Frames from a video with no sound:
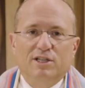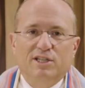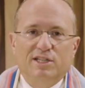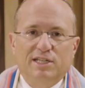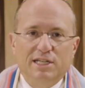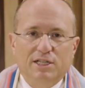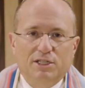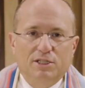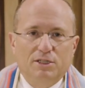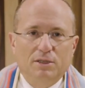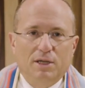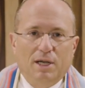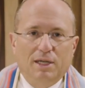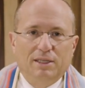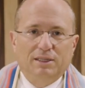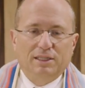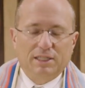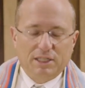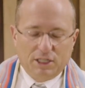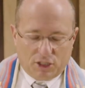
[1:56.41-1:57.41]
seeks to
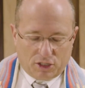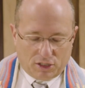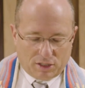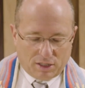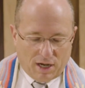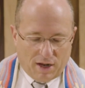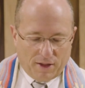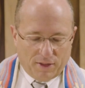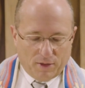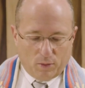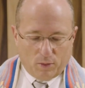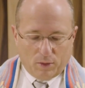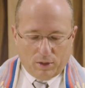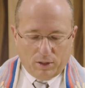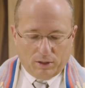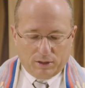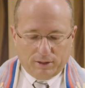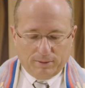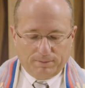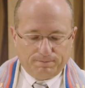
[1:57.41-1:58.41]
unleash on the
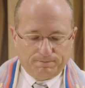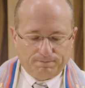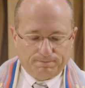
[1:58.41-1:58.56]
world.